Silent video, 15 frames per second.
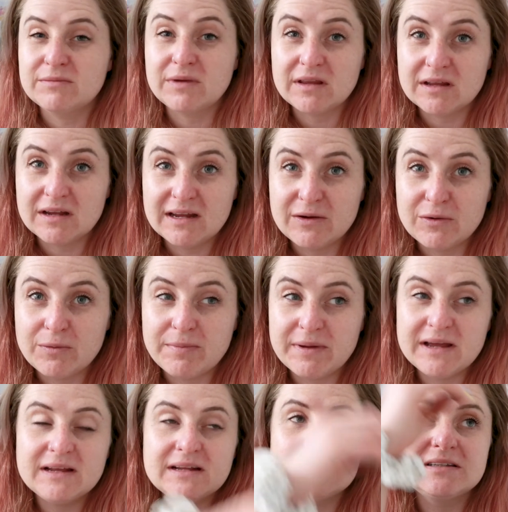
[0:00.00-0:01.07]
other little
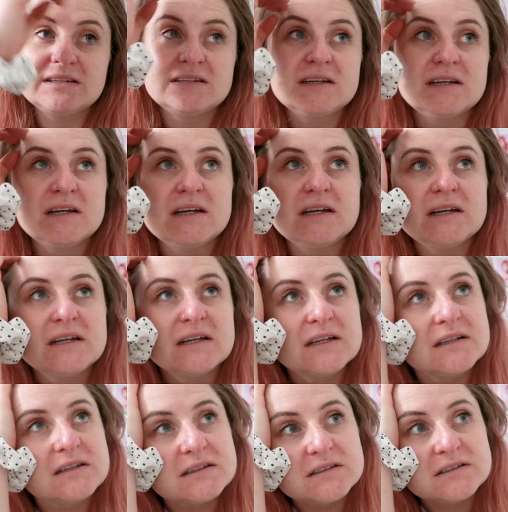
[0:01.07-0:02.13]
bits.
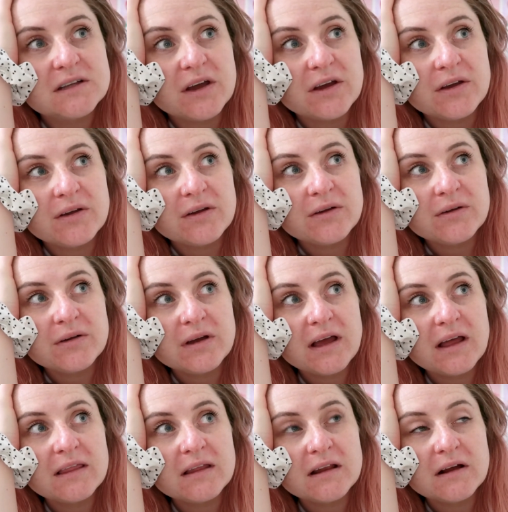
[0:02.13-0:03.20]
So,
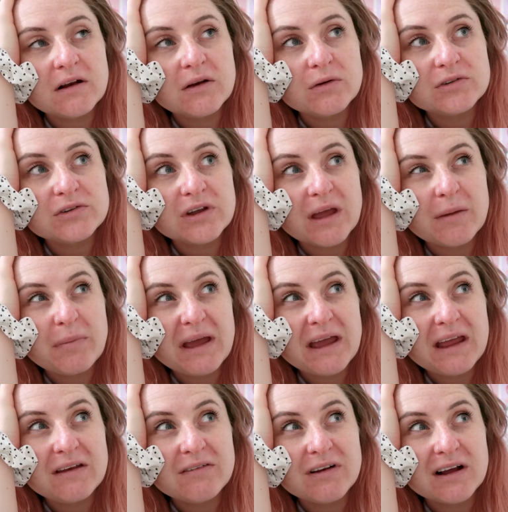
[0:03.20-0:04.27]
and then I'll also get
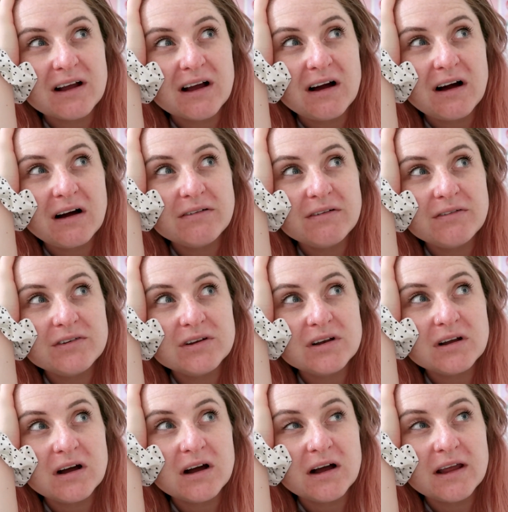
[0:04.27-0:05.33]
paid for like half of
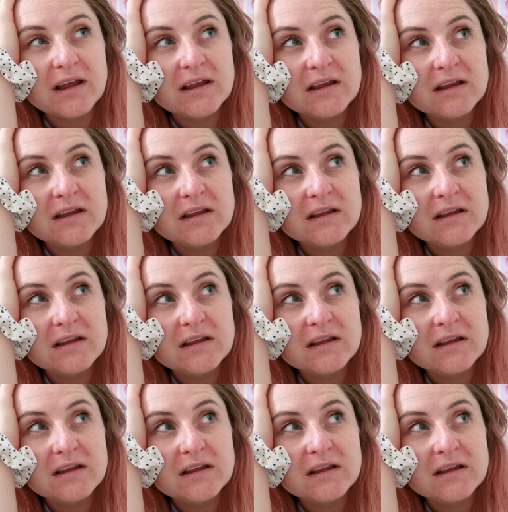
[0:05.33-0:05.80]
July.